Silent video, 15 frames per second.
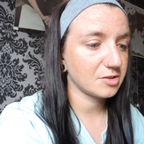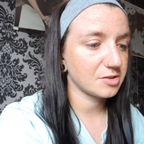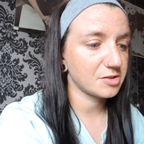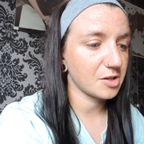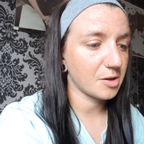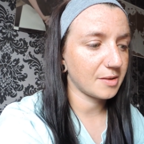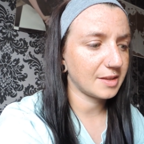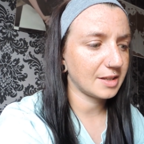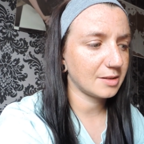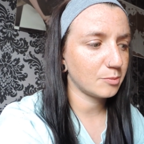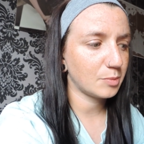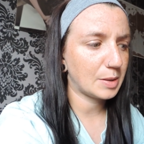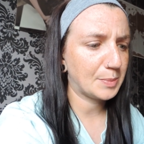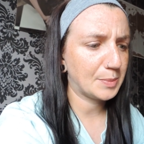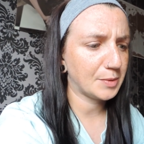So I think
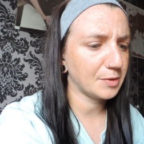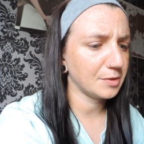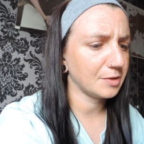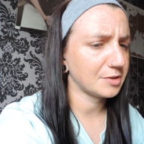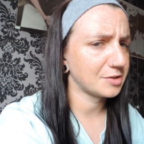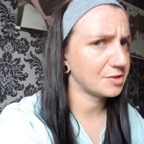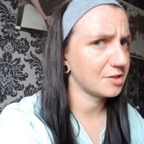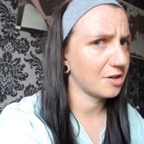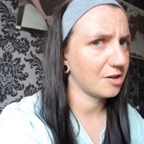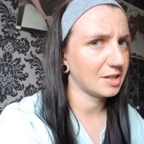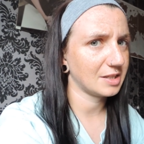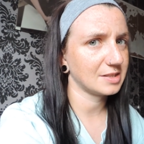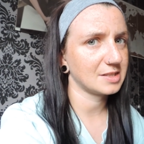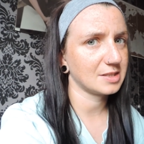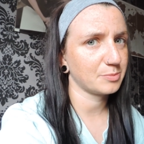people are
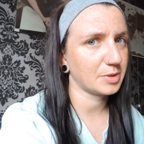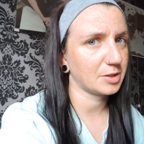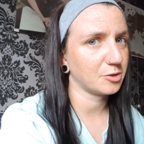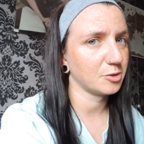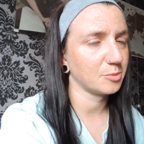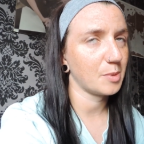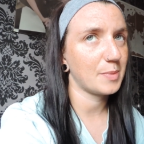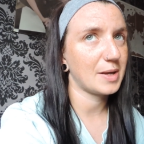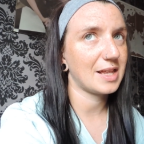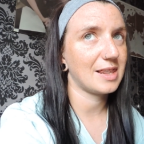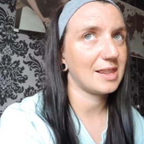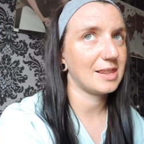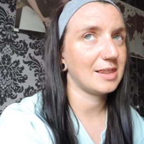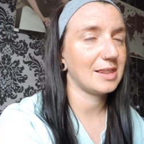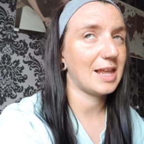starting to become a bit
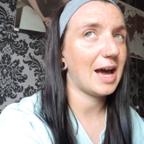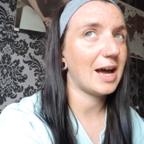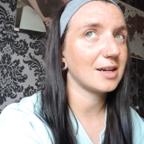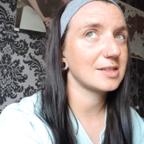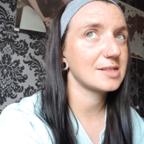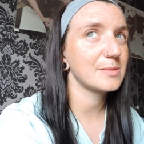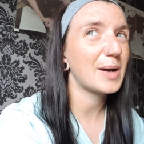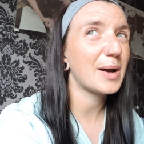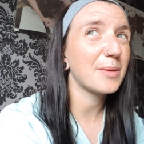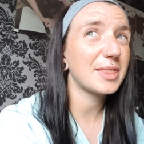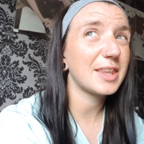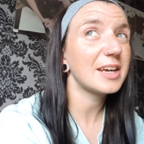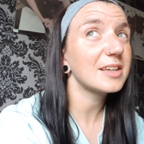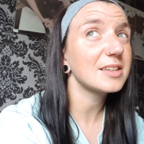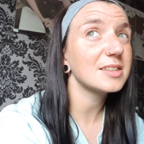lax about
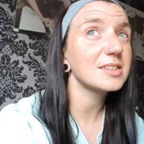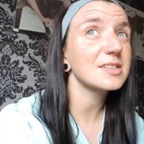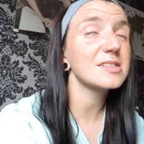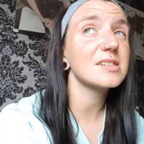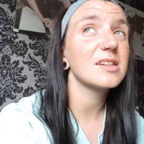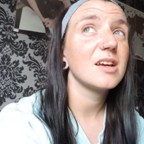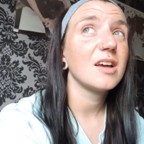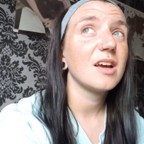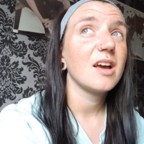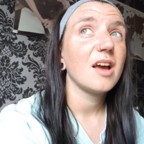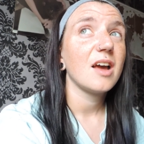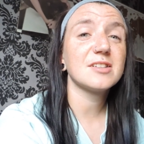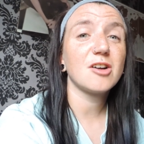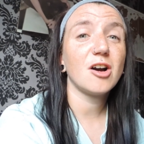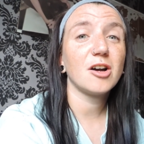things.
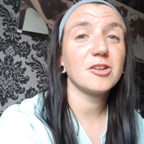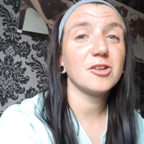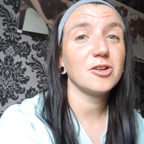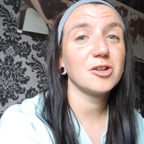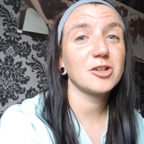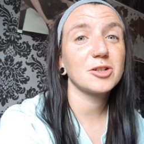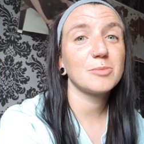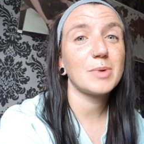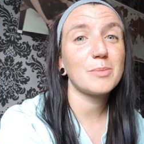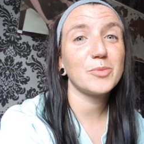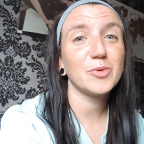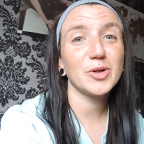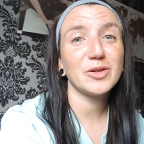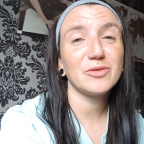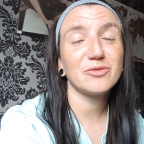Still can't hug my
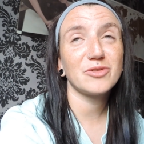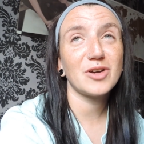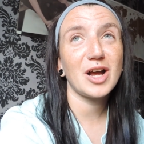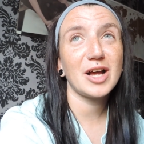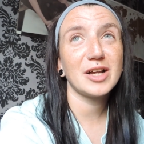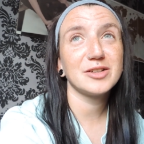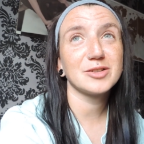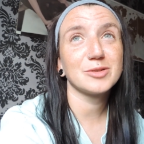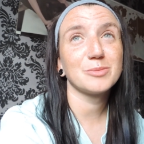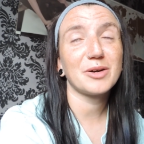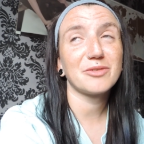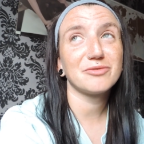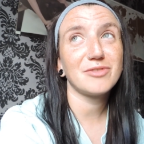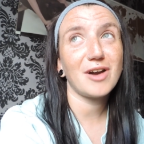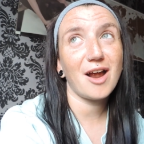boyfriend or
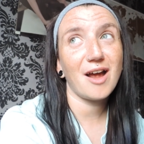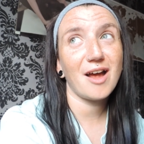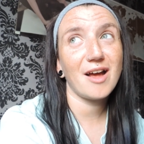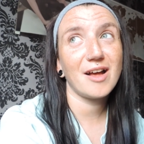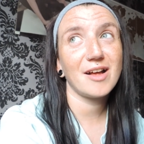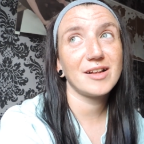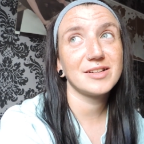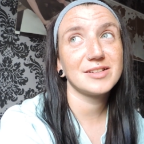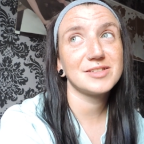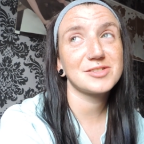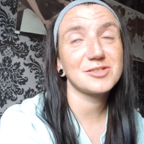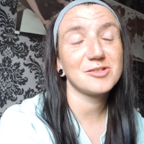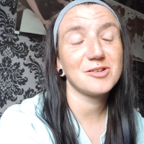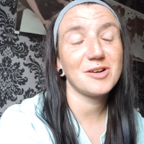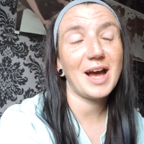my
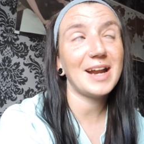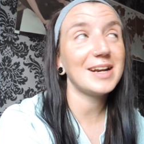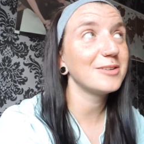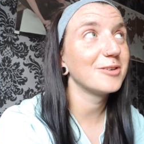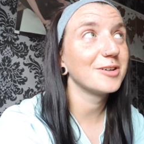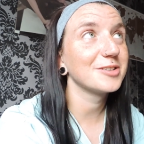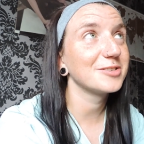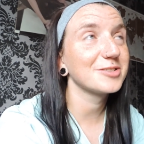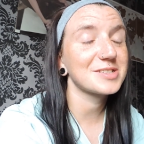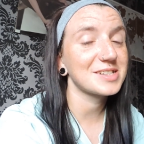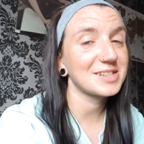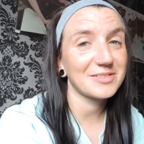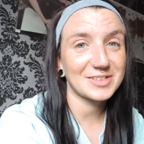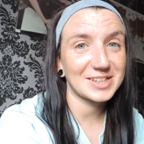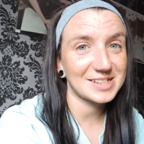friends or anyone who
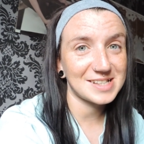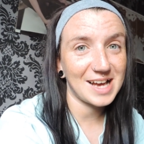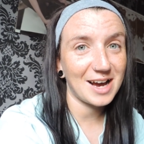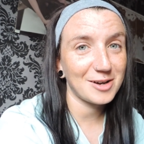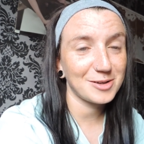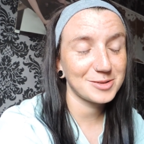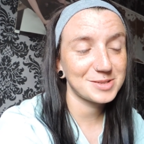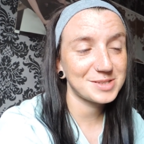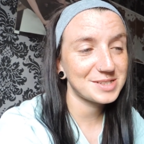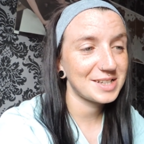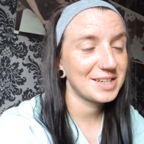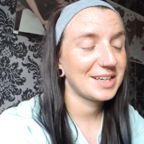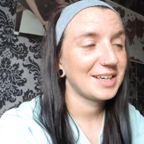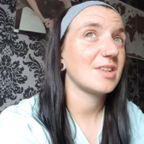doesn't live in this house.